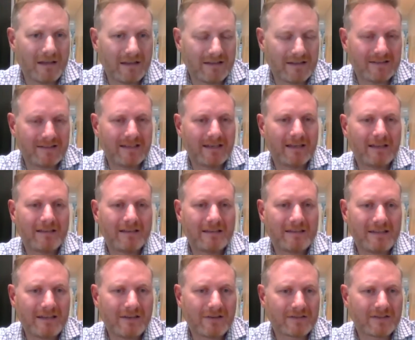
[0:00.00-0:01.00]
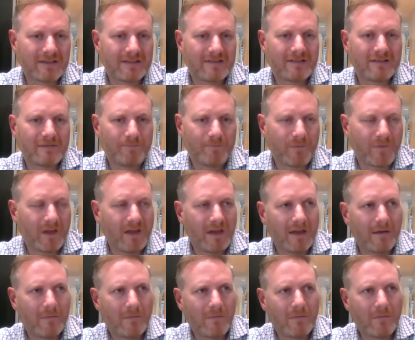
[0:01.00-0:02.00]
this ecosystem,
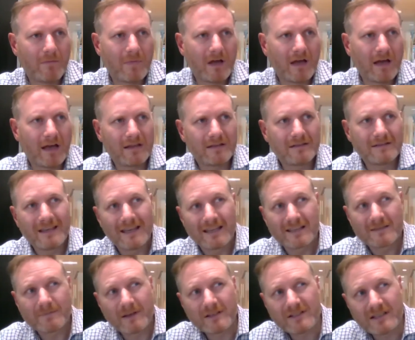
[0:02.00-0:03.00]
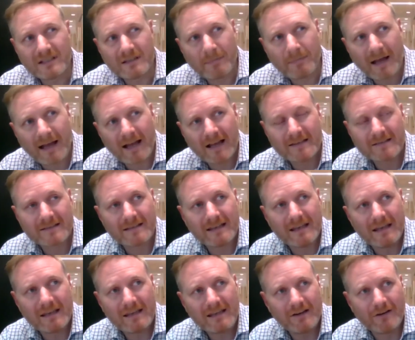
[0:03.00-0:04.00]
and especially in the
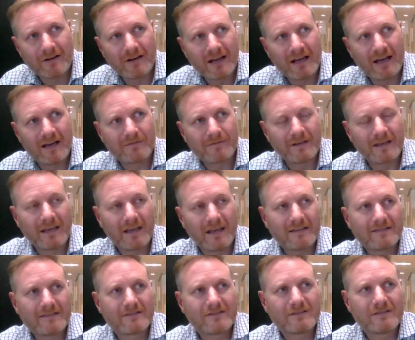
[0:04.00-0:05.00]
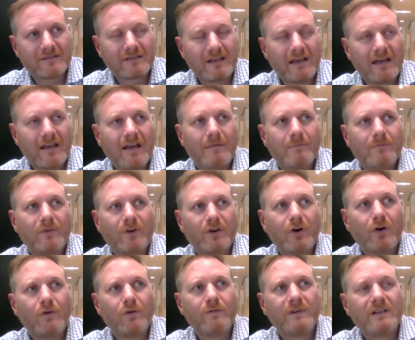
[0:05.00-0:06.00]
past year and a half, I guess,
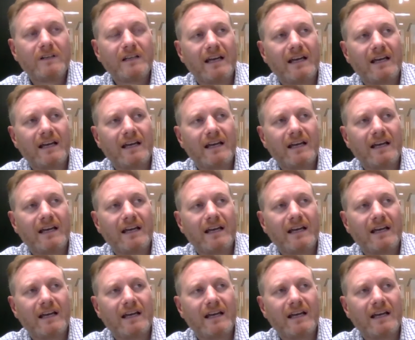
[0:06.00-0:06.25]
COVID